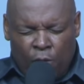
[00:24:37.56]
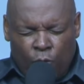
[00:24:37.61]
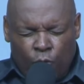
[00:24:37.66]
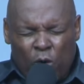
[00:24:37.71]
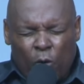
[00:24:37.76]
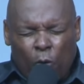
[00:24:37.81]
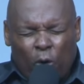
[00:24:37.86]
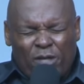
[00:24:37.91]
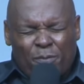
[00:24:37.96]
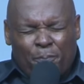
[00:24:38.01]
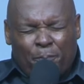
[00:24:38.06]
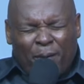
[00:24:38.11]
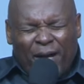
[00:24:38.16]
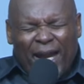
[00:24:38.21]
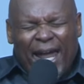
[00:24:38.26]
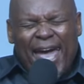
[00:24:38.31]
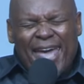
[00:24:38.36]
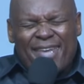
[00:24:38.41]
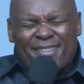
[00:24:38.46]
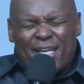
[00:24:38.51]
We would
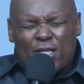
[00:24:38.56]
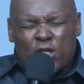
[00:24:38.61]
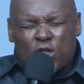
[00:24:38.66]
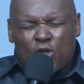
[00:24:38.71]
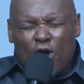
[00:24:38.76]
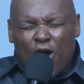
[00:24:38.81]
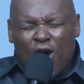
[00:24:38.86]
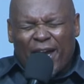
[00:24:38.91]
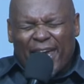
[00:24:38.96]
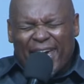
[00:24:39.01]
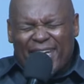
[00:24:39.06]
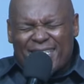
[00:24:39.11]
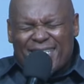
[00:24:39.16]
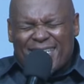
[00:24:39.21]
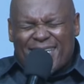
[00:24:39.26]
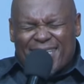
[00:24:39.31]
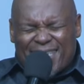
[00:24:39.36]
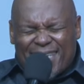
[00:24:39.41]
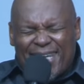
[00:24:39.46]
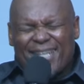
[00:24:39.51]
play the song and
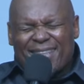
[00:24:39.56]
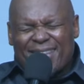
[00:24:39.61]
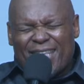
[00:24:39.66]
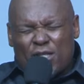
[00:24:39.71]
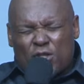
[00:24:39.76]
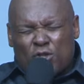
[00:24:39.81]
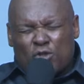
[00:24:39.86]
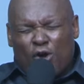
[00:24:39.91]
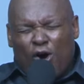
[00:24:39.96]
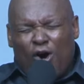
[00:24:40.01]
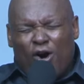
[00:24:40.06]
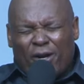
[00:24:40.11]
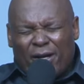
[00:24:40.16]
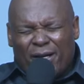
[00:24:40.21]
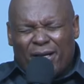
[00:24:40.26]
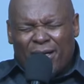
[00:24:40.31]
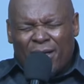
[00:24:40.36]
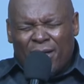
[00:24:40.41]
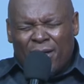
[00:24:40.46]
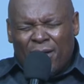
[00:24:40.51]
sing the
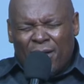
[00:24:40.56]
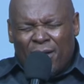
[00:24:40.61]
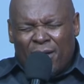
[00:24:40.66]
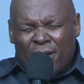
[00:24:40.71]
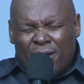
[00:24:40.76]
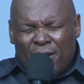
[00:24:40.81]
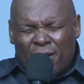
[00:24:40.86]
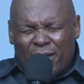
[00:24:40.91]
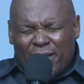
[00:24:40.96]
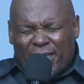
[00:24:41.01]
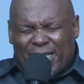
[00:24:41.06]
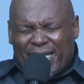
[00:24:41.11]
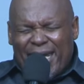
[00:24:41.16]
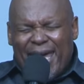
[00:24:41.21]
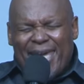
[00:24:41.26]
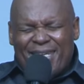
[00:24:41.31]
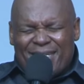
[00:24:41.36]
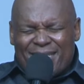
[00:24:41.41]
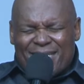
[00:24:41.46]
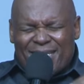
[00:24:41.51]
song,
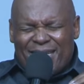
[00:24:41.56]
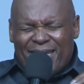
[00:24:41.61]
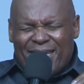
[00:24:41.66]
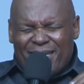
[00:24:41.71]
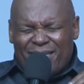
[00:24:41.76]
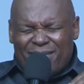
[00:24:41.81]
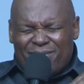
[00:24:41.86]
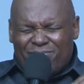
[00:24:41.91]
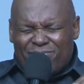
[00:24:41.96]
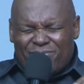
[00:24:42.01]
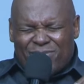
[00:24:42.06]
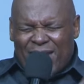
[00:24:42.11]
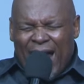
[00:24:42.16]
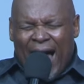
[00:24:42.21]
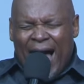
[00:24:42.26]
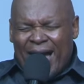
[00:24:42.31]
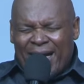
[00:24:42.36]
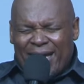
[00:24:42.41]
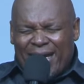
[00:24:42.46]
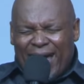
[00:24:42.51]
crazy,
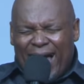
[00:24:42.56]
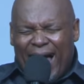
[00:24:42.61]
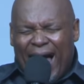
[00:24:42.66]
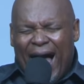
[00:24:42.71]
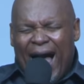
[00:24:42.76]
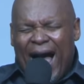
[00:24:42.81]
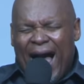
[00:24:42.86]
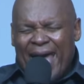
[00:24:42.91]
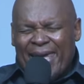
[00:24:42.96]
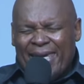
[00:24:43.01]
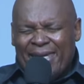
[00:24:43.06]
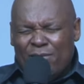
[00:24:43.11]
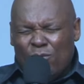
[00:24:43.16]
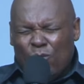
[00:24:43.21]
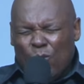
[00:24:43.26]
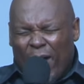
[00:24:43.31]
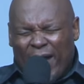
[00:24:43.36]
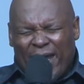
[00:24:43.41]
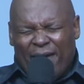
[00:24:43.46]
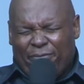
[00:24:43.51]
drunk, high,
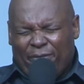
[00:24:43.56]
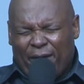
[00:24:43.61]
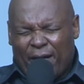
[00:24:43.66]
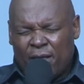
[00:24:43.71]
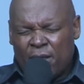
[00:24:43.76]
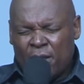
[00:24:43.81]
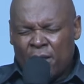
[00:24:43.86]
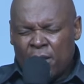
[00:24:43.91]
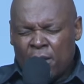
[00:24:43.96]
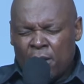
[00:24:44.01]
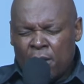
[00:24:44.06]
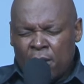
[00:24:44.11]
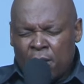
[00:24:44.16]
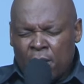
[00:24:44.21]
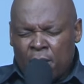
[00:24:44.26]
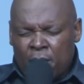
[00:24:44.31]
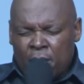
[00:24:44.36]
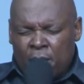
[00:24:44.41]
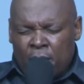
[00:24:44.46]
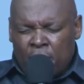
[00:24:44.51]
whatever.
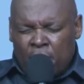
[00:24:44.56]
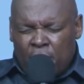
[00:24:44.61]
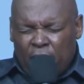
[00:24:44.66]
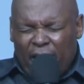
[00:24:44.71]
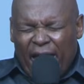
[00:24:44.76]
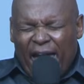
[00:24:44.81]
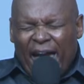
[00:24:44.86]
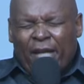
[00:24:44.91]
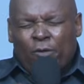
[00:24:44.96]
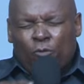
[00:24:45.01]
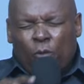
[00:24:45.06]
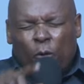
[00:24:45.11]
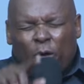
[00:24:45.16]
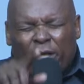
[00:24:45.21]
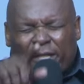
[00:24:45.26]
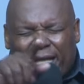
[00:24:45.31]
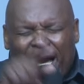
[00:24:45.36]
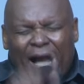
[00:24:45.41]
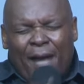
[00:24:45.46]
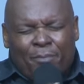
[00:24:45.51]
And we
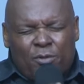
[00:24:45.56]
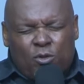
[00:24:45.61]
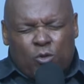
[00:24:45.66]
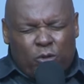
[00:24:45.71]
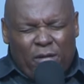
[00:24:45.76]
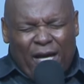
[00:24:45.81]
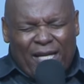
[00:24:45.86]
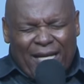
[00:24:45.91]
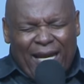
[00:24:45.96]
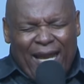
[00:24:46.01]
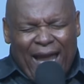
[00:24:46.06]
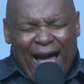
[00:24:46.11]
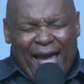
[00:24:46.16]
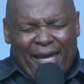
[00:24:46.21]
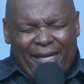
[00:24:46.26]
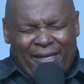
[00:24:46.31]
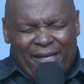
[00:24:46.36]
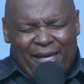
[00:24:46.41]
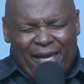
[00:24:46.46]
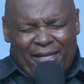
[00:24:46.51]
would come to that
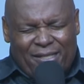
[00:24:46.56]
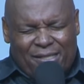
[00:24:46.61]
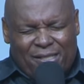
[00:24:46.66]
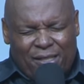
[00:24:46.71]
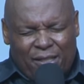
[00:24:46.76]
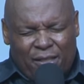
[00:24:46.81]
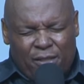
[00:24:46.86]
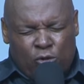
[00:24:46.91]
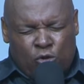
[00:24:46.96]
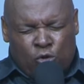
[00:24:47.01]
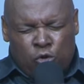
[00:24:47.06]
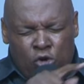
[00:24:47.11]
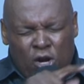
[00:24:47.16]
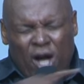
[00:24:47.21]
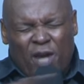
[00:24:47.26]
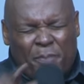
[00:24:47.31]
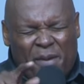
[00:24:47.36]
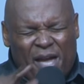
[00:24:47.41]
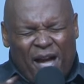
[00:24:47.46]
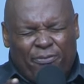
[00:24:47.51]
line, 80, do
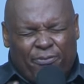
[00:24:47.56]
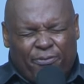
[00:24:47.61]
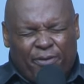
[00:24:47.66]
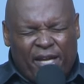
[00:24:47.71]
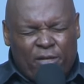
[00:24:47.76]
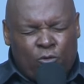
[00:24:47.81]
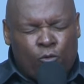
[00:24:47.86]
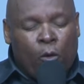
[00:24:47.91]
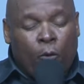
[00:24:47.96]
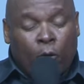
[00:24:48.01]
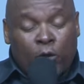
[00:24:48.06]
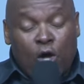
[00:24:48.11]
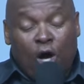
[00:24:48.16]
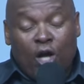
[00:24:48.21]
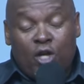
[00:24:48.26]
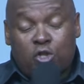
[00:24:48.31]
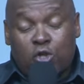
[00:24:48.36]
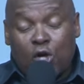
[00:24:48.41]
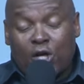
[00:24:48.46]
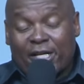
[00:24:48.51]
not be afraid. We would
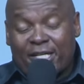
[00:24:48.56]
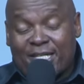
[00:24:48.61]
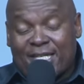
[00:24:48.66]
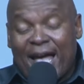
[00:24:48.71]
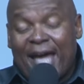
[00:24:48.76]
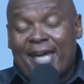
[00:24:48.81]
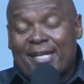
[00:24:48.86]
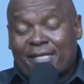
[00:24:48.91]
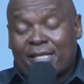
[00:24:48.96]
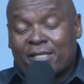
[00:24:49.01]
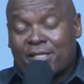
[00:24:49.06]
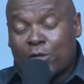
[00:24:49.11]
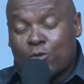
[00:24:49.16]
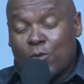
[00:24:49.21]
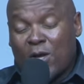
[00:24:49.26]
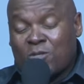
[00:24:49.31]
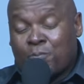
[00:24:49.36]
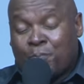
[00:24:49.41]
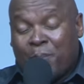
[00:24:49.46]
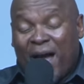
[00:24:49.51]
also recite it, it
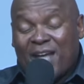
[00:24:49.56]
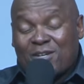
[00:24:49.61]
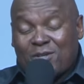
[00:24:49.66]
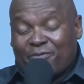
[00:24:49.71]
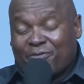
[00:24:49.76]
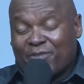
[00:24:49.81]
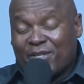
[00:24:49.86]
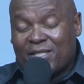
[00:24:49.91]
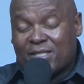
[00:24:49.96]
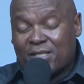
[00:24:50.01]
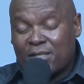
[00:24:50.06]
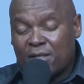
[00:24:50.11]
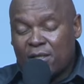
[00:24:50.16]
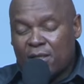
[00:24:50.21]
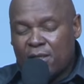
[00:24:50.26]
was part of it.